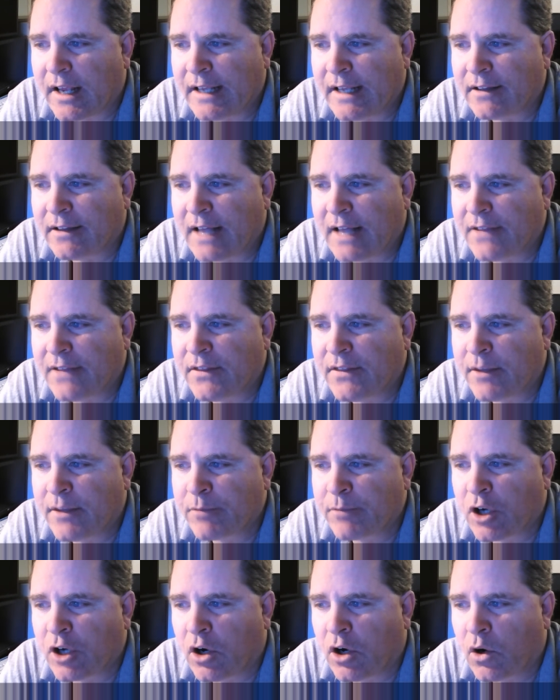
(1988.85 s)
he let
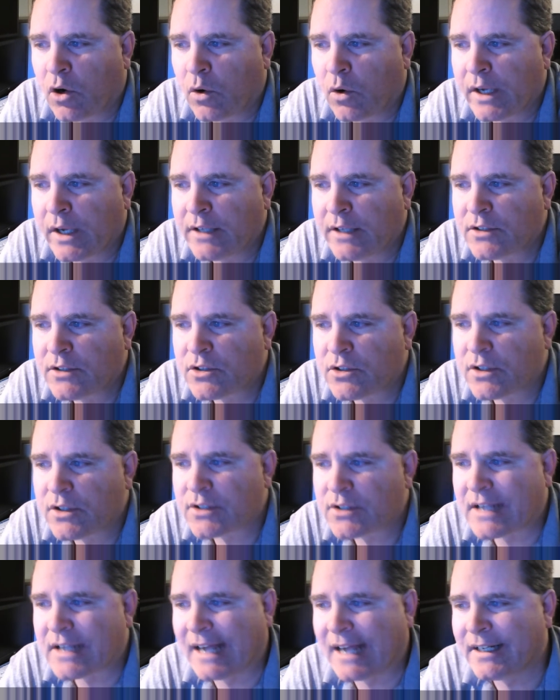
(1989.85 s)
them go into
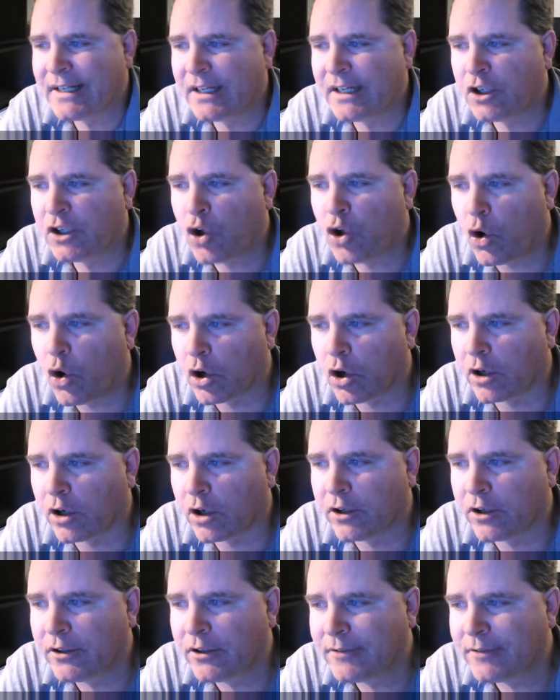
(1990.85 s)
the standing
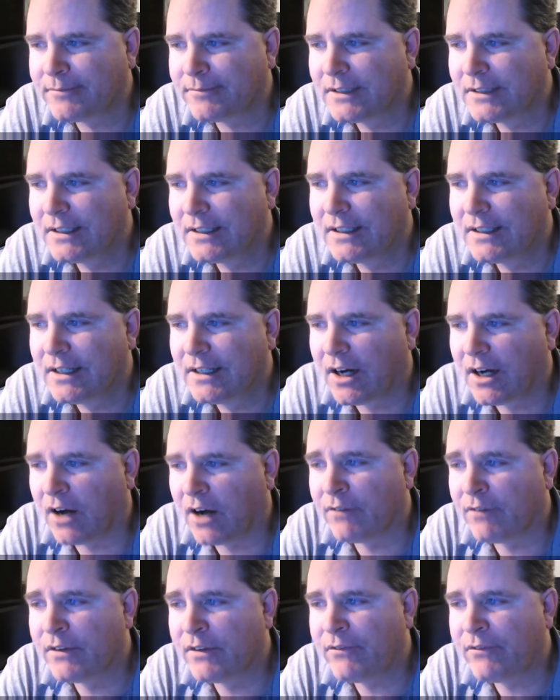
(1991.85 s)
corn
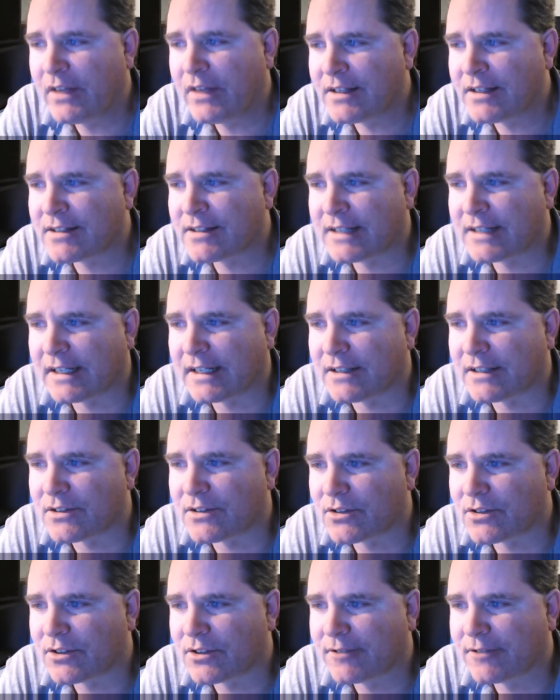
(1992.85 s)
of the Philistines.